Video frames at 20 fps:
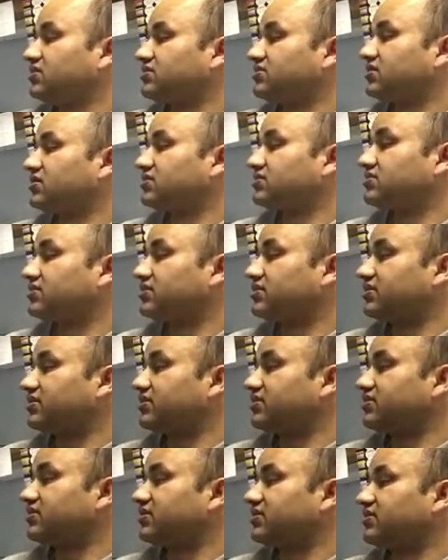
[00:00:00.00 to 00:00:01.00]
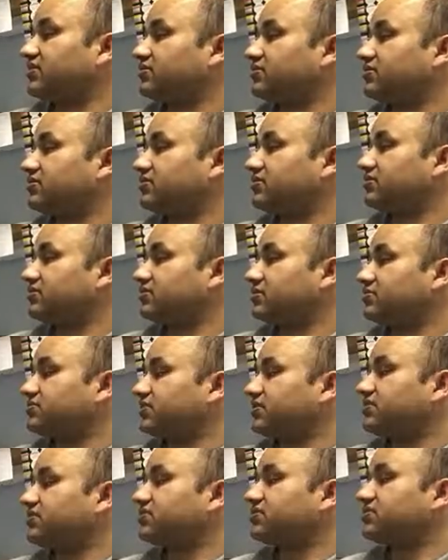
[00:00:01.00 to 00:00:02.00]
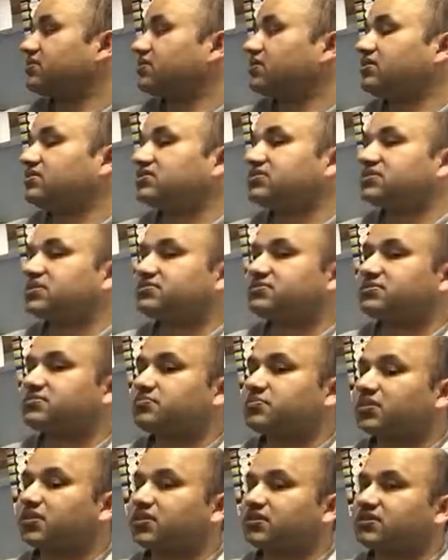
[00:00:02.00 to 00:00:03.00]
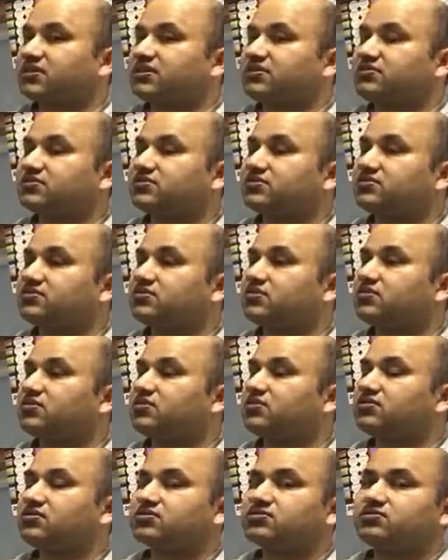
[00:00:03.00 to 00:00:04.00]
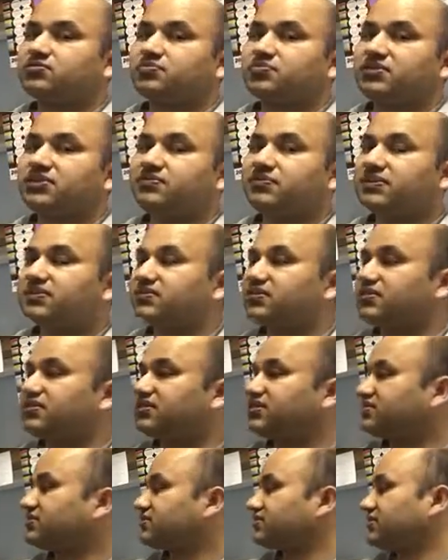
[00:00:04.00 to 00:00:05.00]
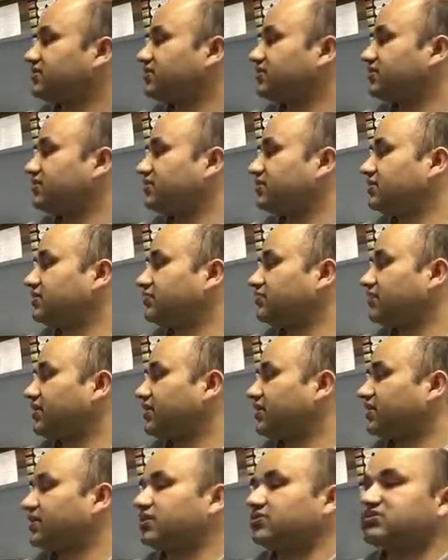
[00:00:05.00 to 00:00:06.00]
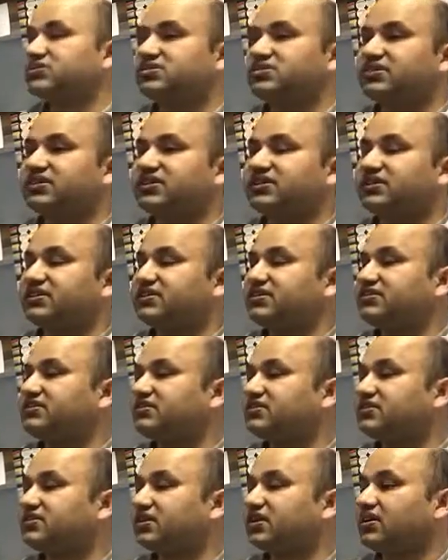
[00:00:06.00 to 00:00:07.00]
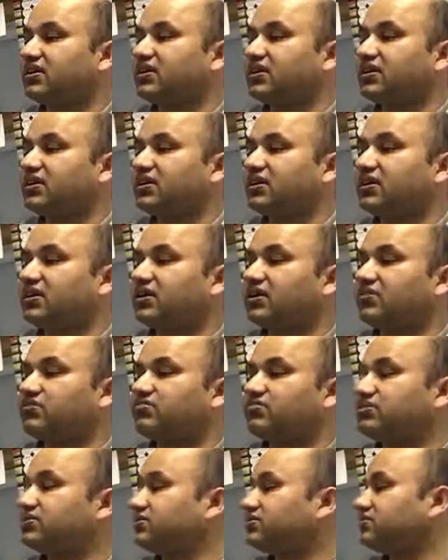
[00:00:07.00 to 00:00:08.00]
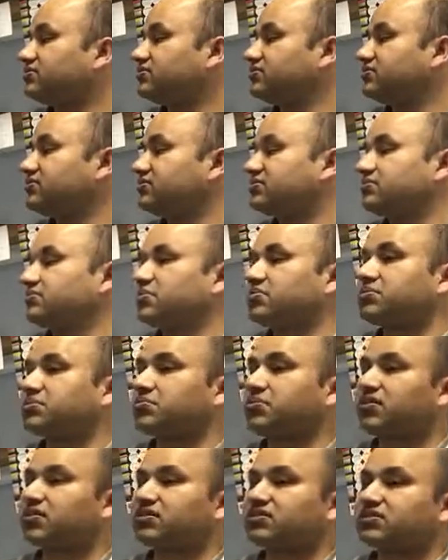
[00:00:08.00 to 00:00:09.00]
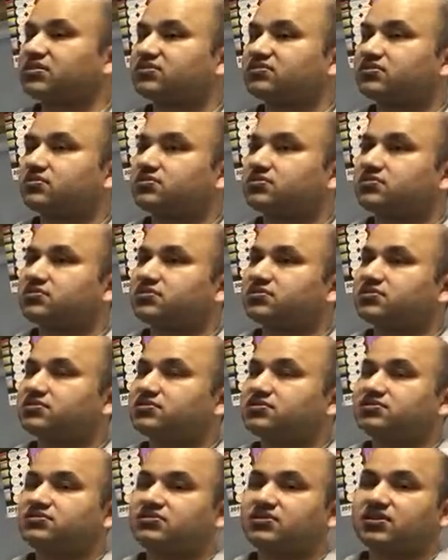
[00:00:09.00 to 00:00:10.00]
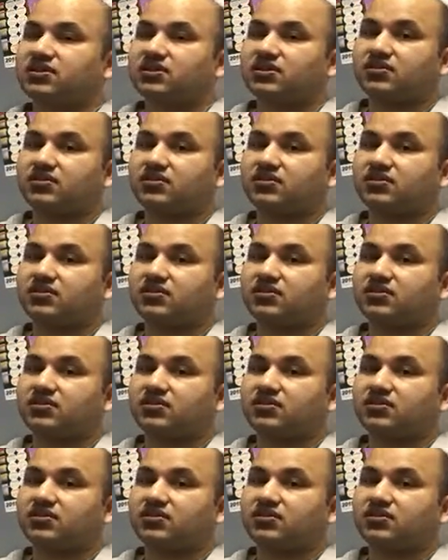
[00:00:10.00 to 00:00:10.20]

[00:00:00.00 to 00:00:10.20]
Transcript: sectioning is another step. And then third step is blocking. So to prevent unnecessary background staining, we use some of the blocking solutions.